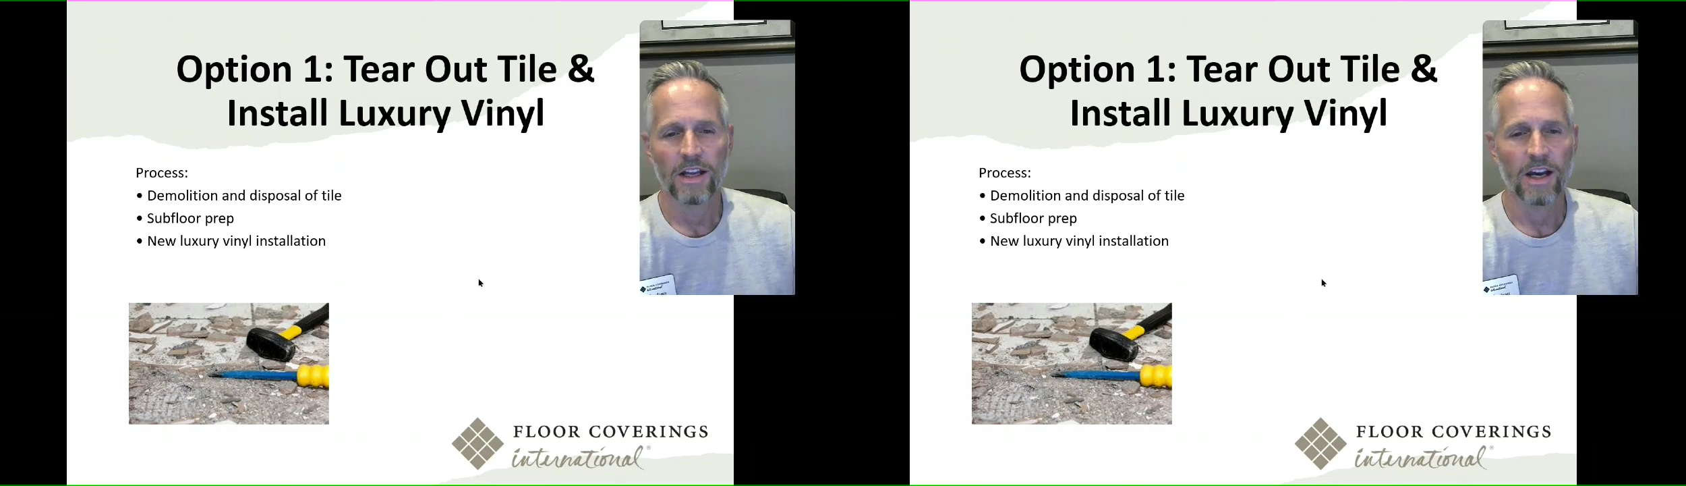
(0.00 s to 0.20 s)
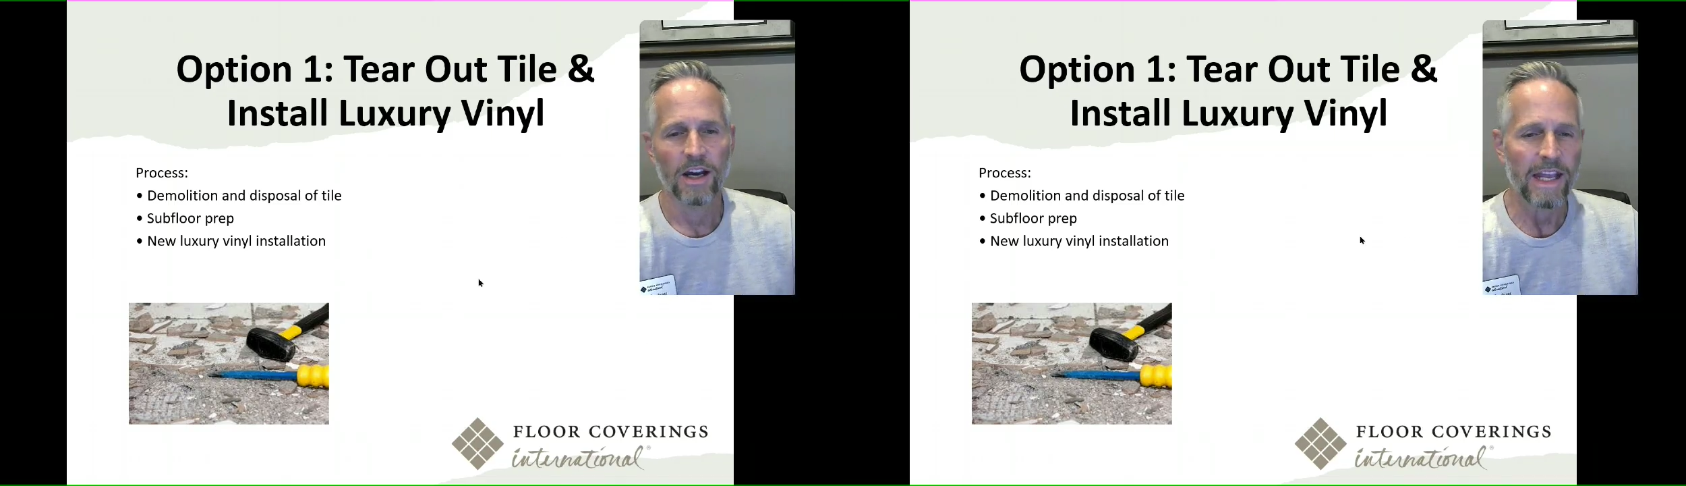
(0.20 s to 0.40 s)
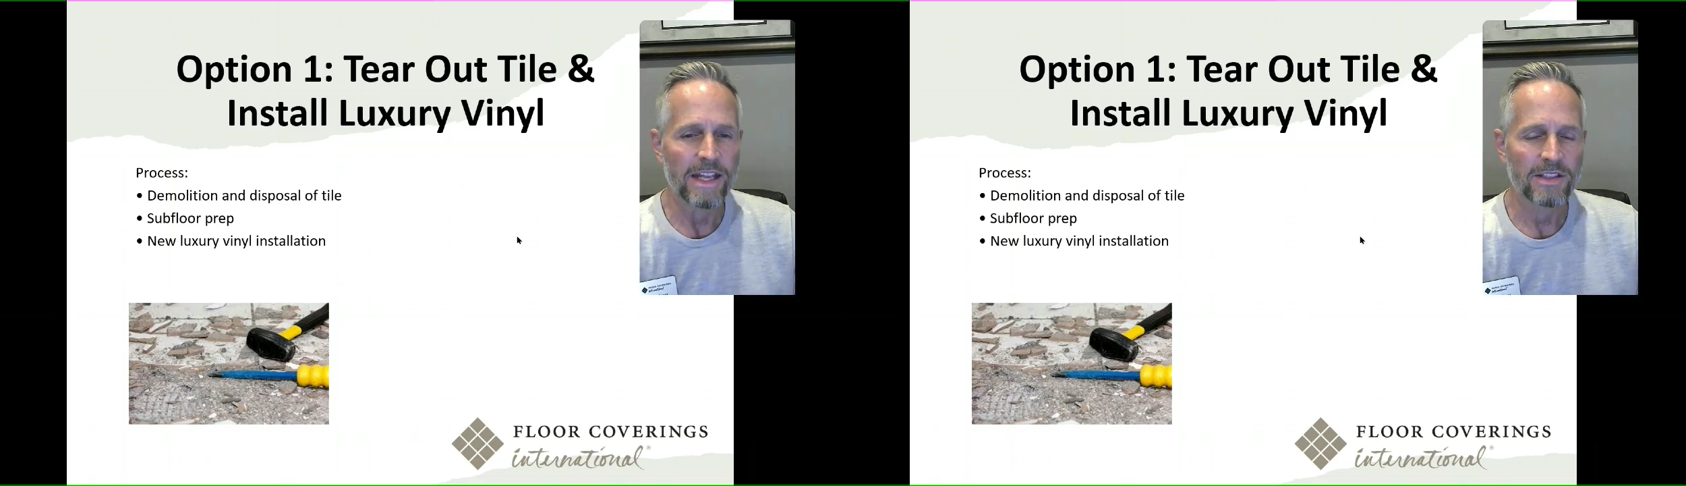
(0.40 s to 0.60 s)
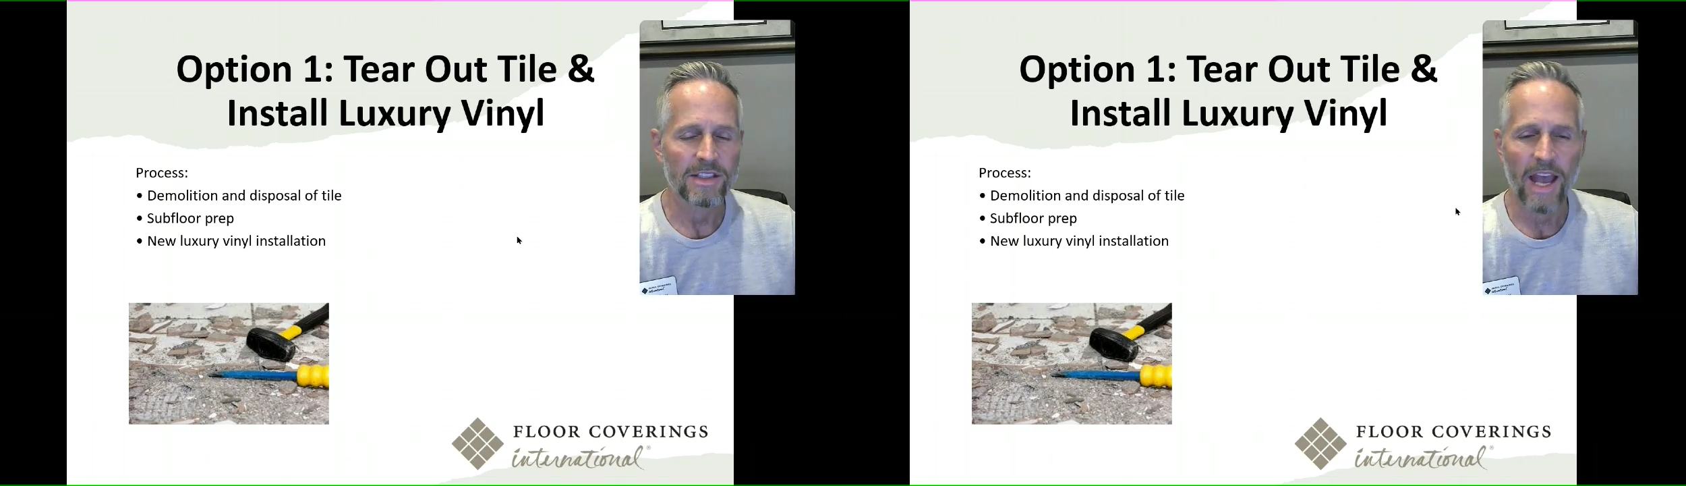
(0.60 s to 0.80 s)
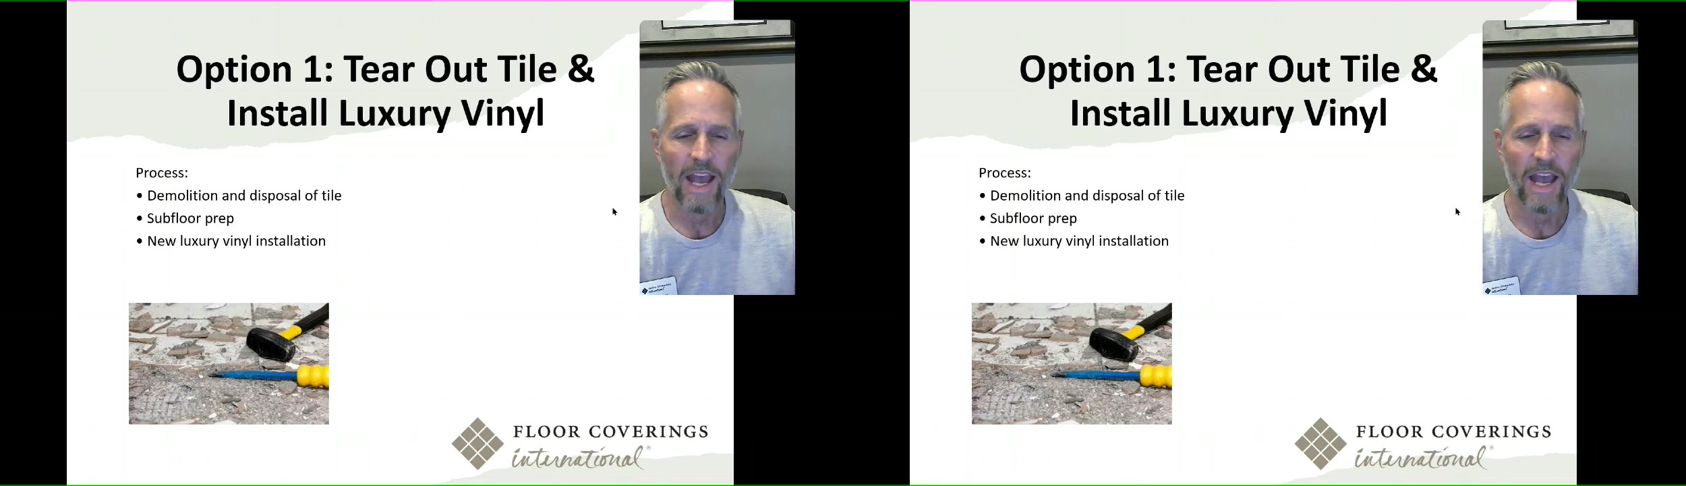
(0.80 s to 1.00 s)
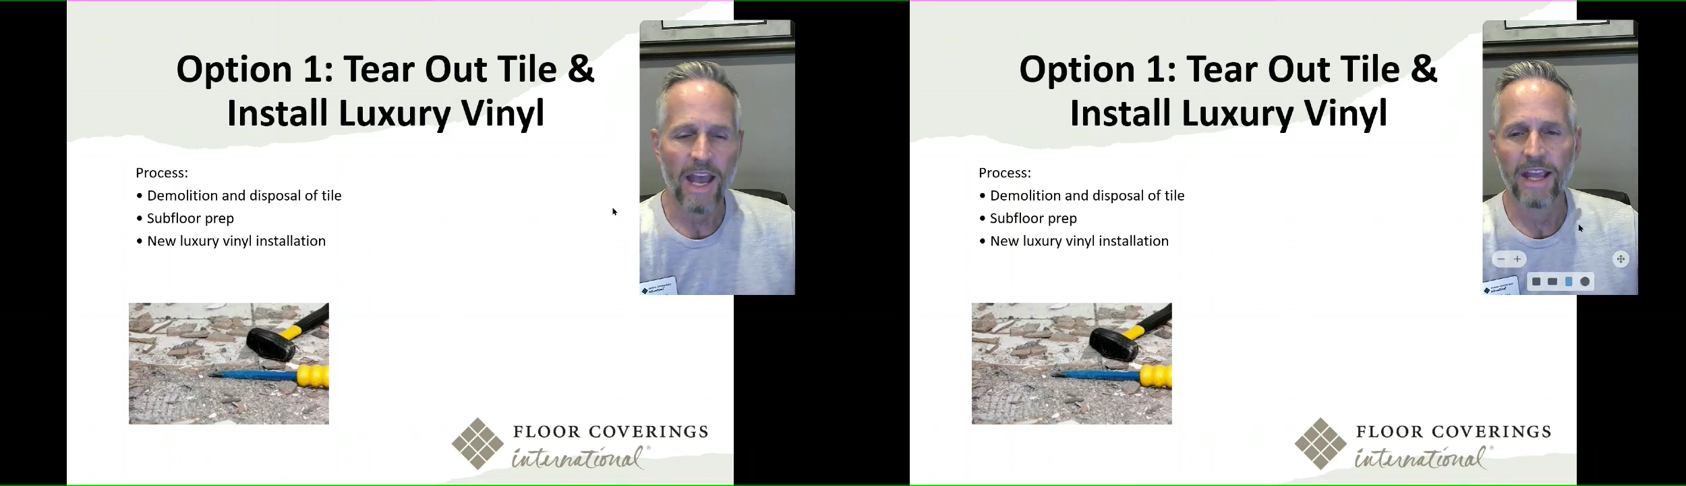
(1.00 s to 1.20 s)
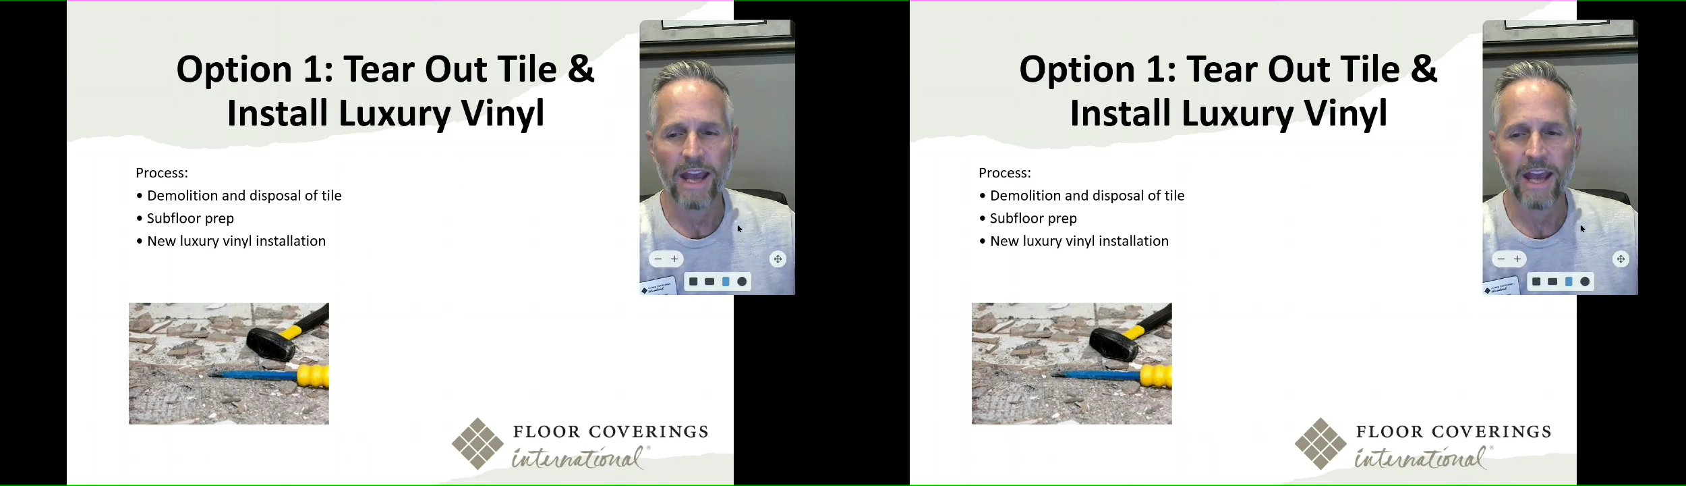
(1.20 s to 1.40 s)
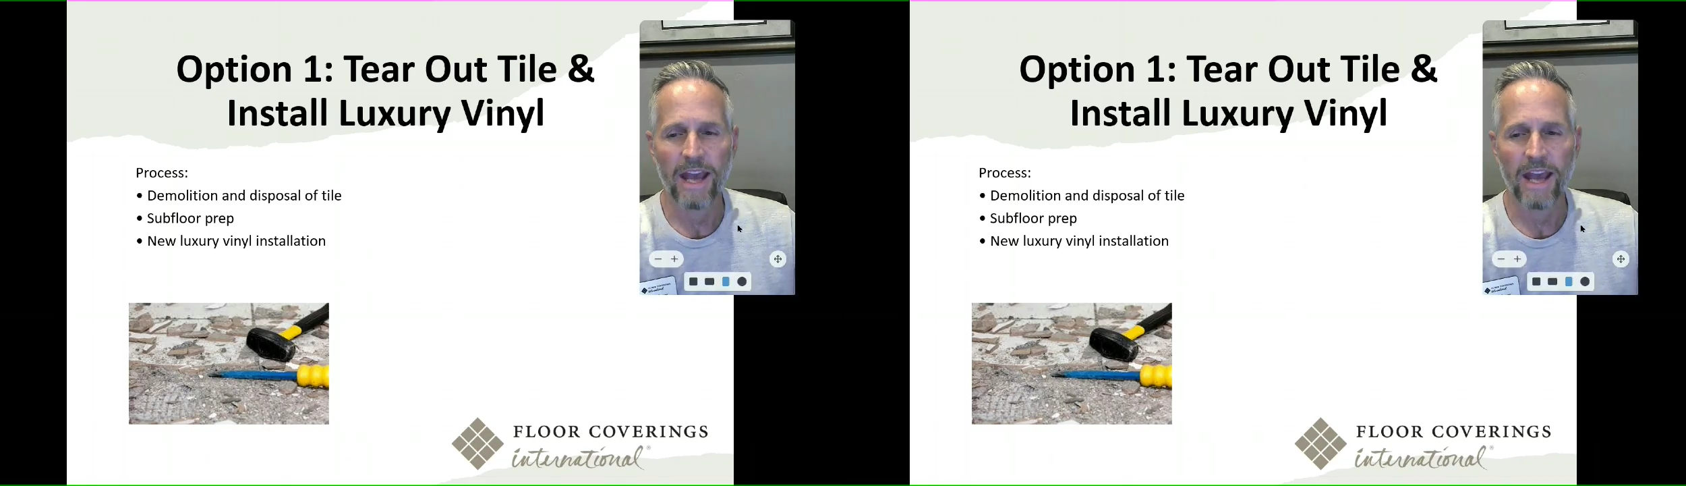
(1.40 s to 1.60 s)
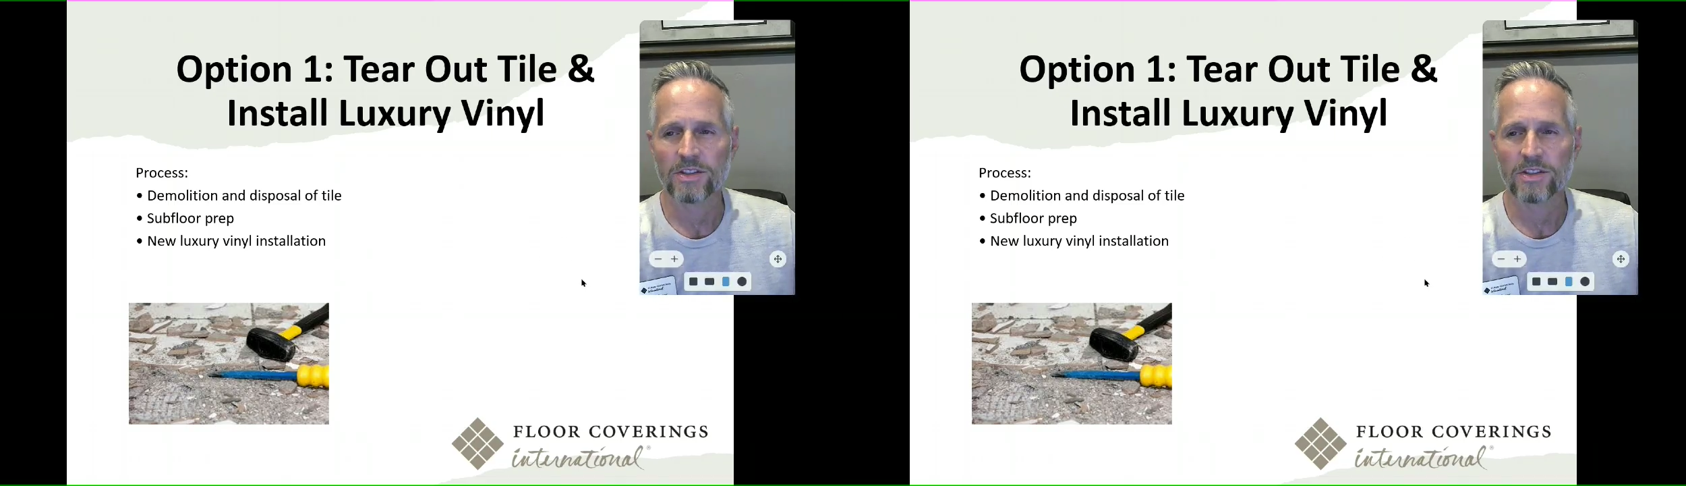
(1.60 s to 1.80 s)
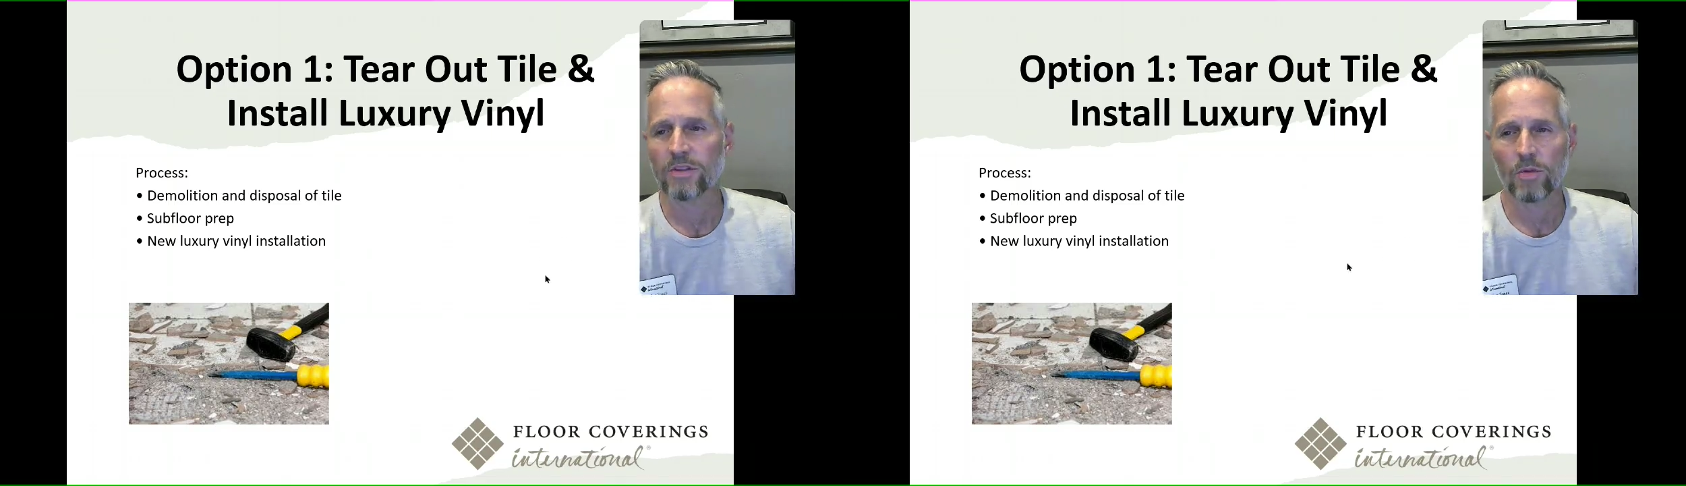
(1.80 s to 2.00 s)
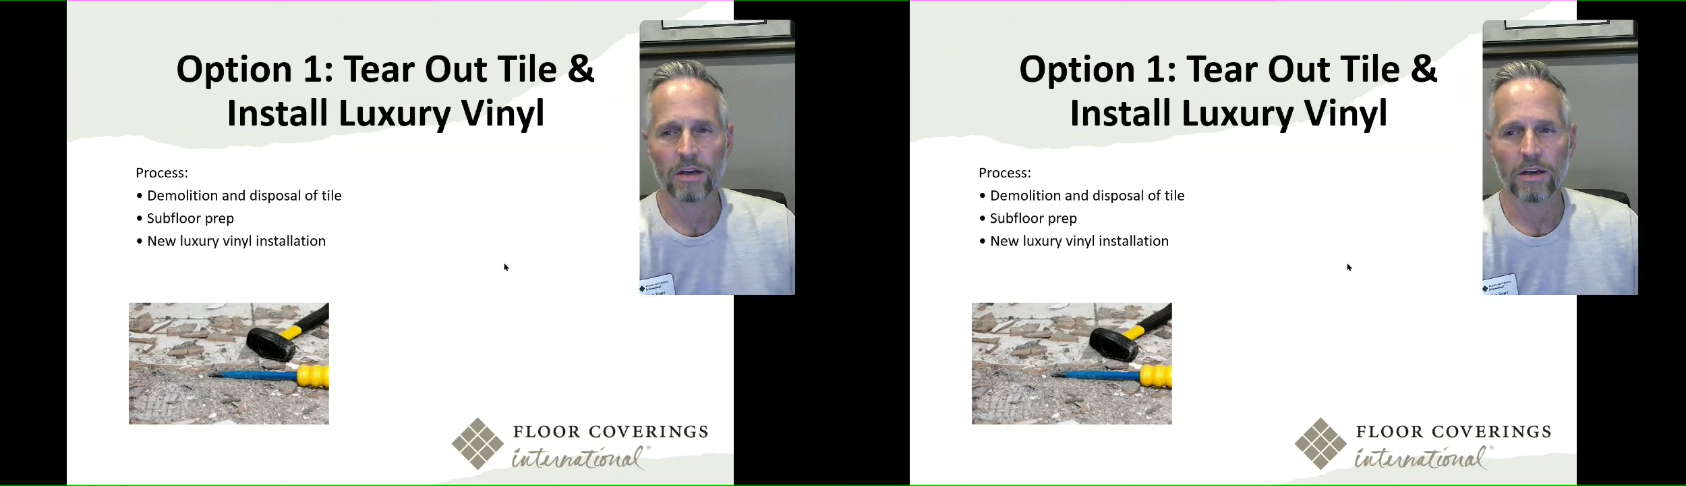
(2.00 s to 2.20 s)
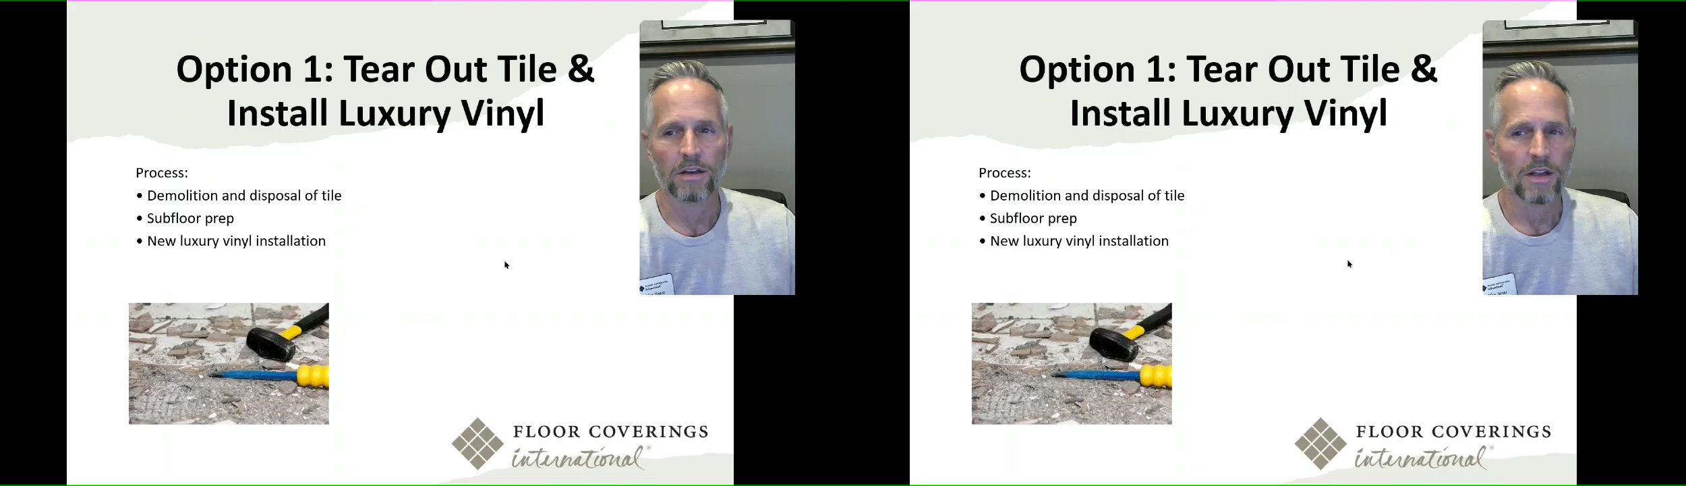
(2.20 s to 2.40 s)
inside cabinets, everywhere.